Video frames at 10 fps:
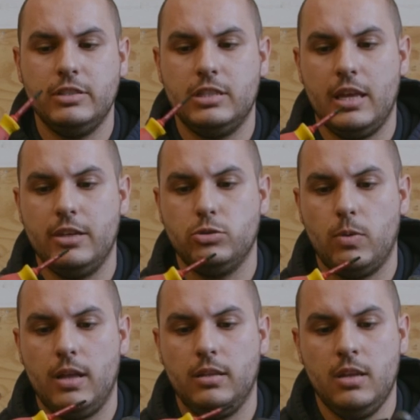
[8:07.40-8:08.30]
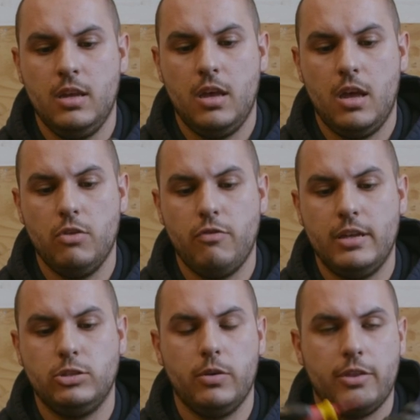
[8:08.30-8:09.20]
insulated as well,
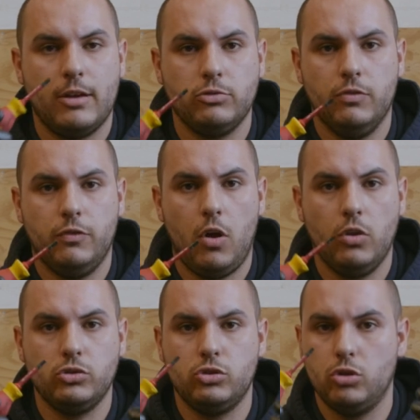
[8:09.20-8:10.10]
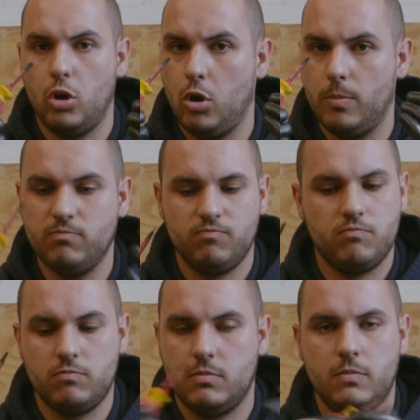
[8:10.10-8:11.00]
rated to 1,000 volts, so
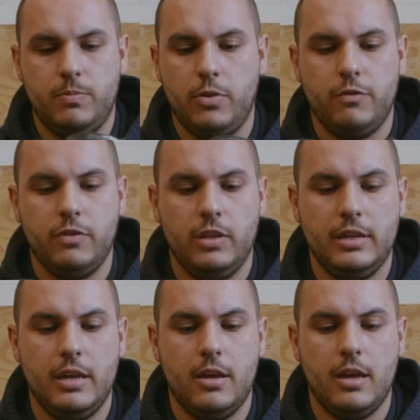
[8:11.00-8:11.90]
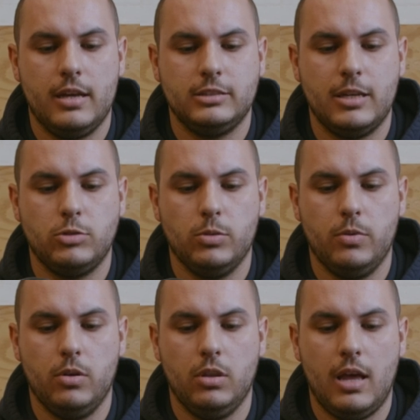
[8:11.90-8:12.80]
perfectly
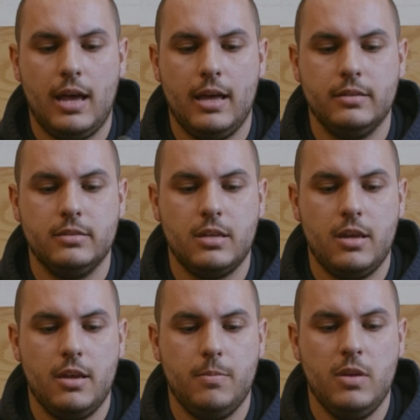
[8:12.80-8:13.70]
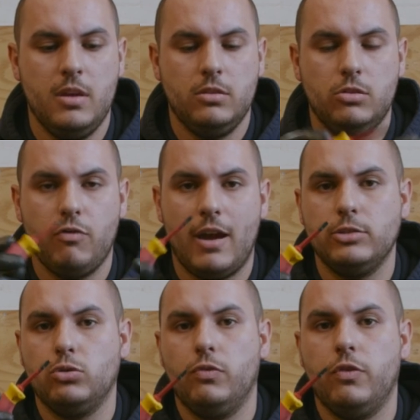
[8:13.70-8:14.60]
acceptable and the
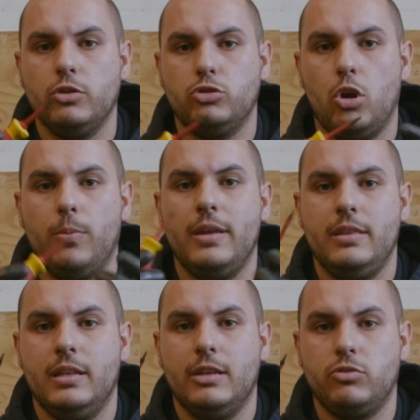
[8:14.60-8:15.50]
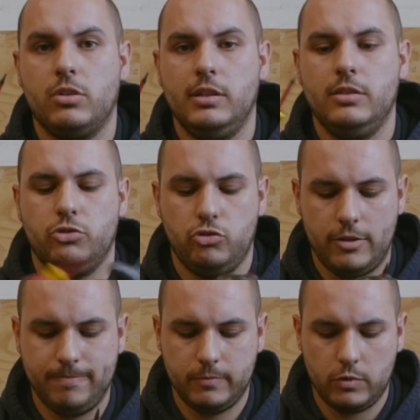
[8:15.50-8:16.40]
right tool for the job in the electrical
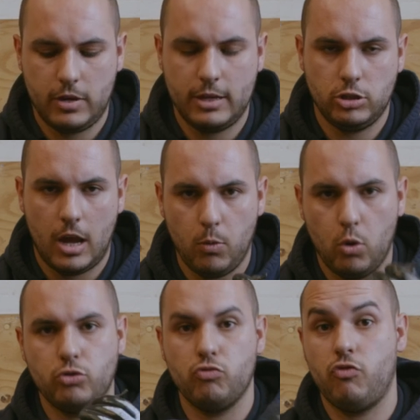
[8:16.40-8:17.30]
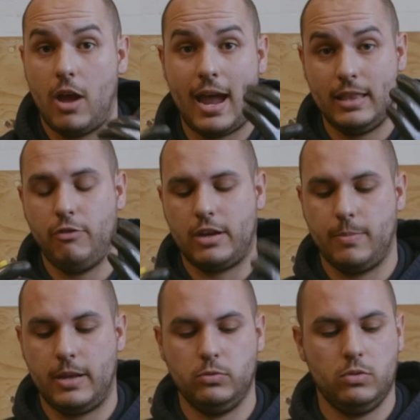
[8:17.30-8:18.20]
industry. Okay, so I would highly
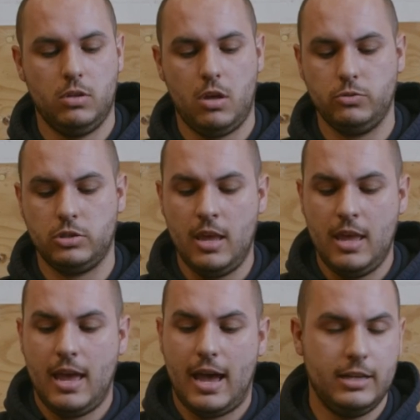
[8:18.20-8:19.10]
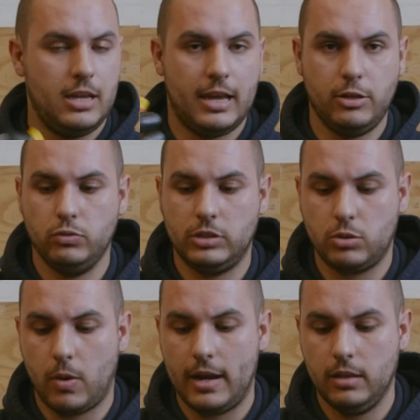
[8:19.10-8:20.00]
recommend one of those. I use
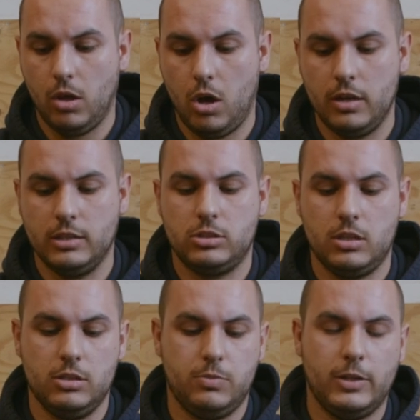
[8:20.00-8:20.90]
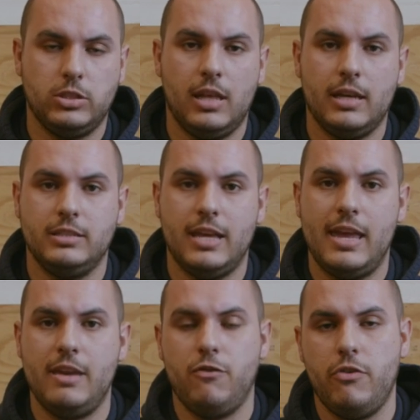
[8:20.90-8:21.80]
this quite a lot, and especially like
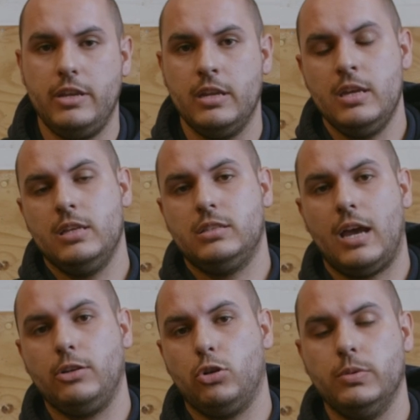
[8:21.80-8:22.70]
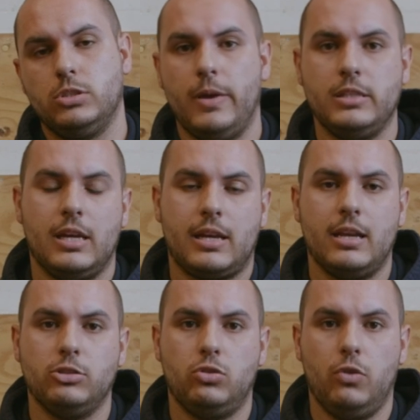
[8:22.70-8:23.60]
say if you're in tight cupboard space, that
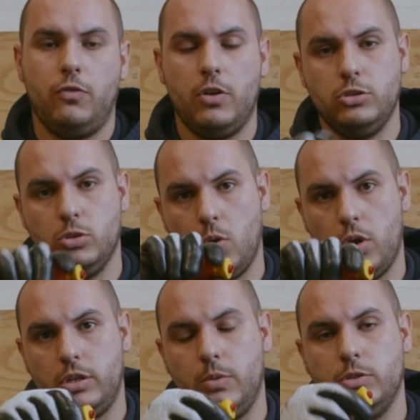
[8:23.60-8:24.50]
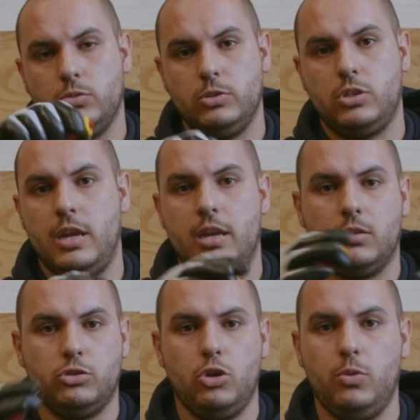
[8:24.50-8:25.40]
kind of stuff, and you're working with
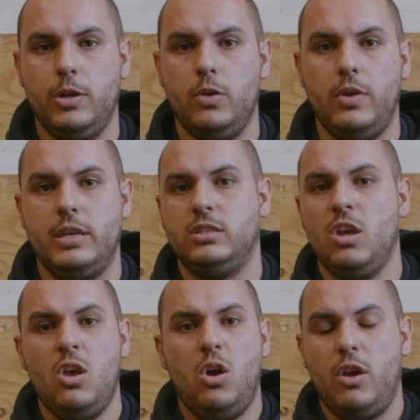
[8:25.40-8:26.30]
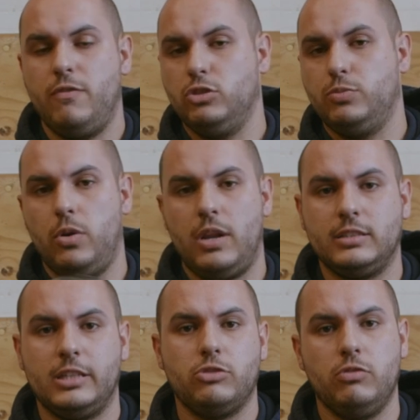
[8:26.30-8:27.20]
switchgear, consumer units, or even just putting
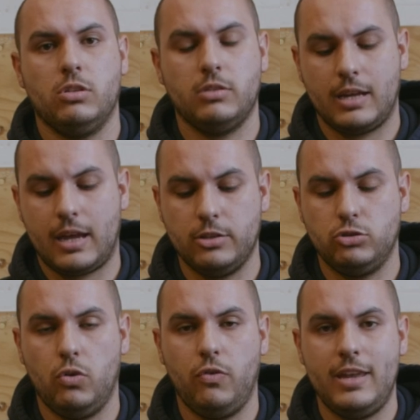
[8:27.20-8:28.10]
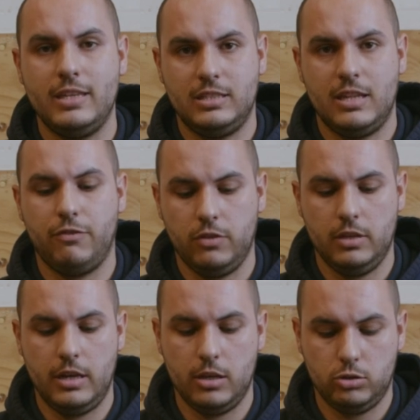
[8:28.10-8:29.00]
accessories on, that kind of stuff, it's
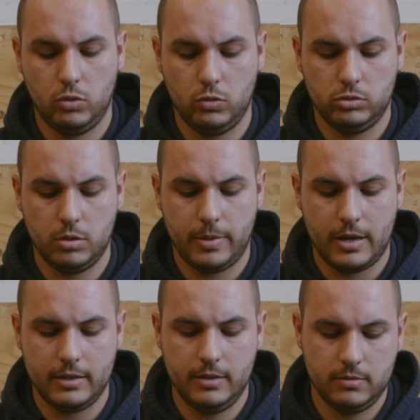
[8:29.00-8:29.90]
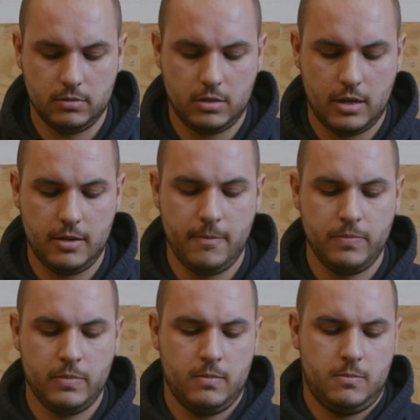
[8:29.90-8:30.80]
definitely a tool to buy. Okay,
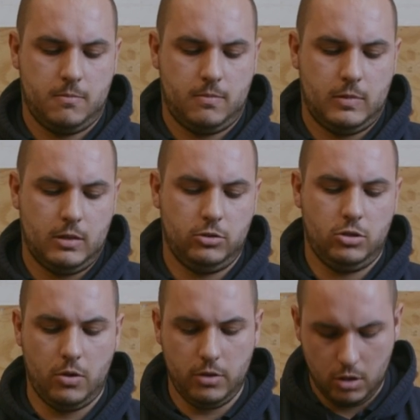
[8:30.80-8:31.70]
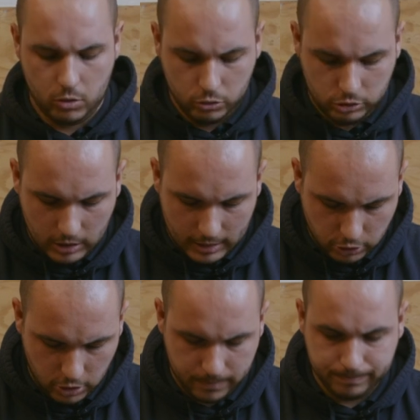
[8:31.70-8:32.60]
so you've got a good
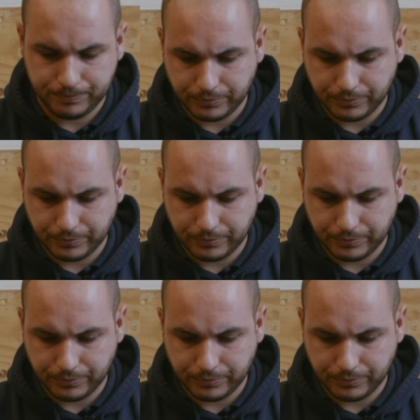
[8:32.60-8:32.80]
selection